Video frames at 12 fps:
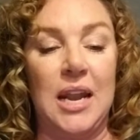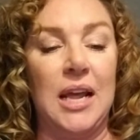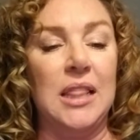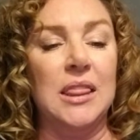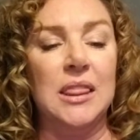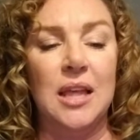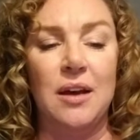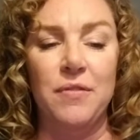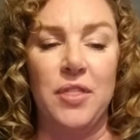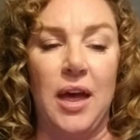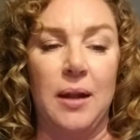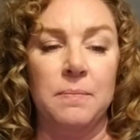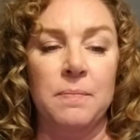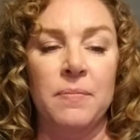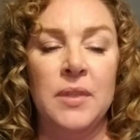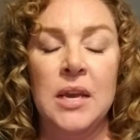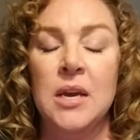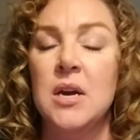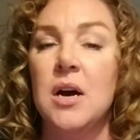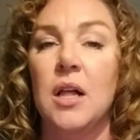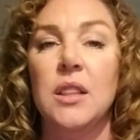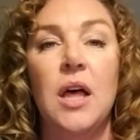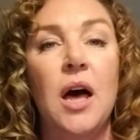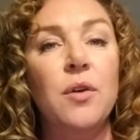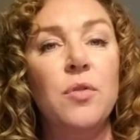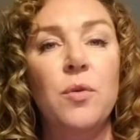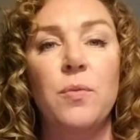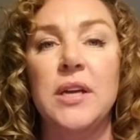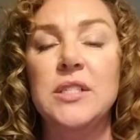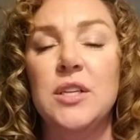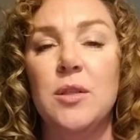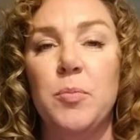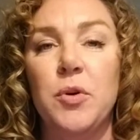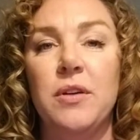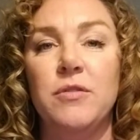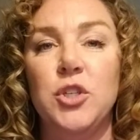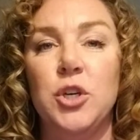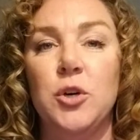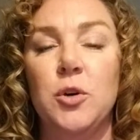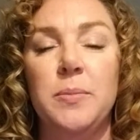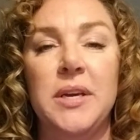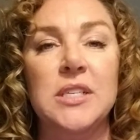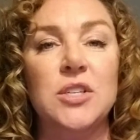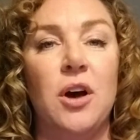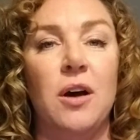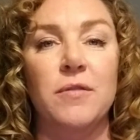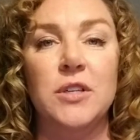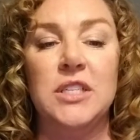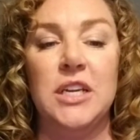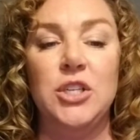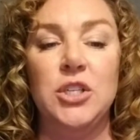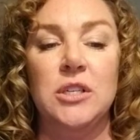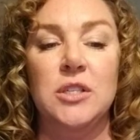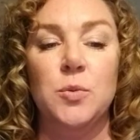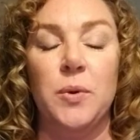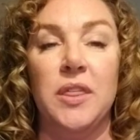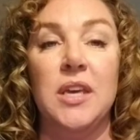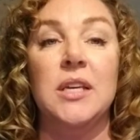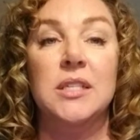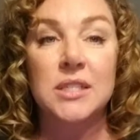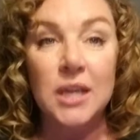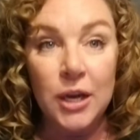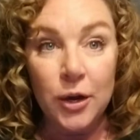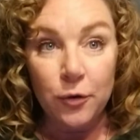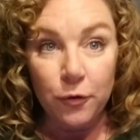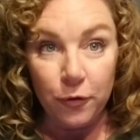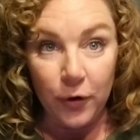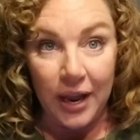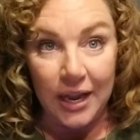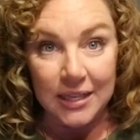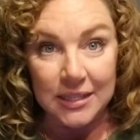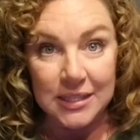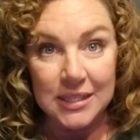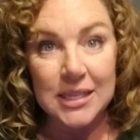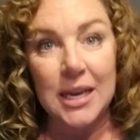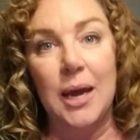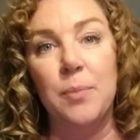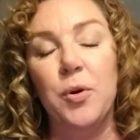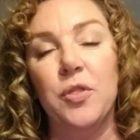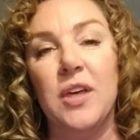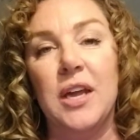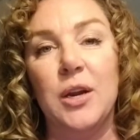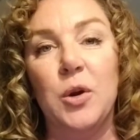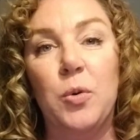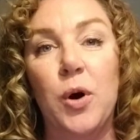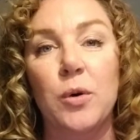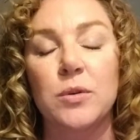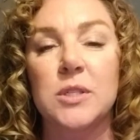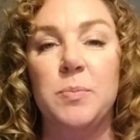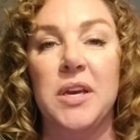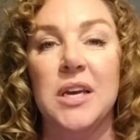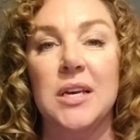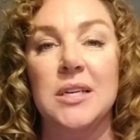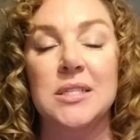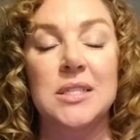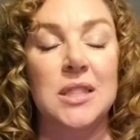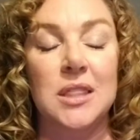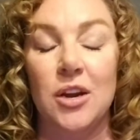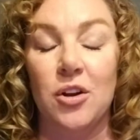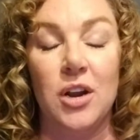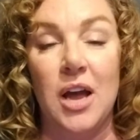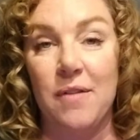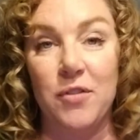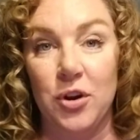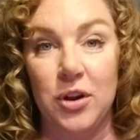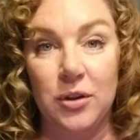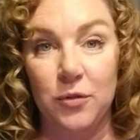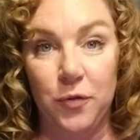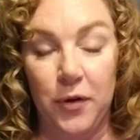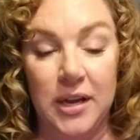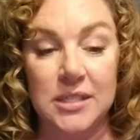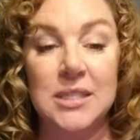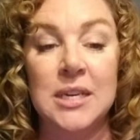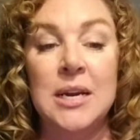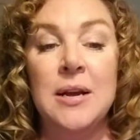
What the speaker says: I love that. A lot of the rest of the book of Job is conversations with his friends. I put that in quotes because they're not very good friends.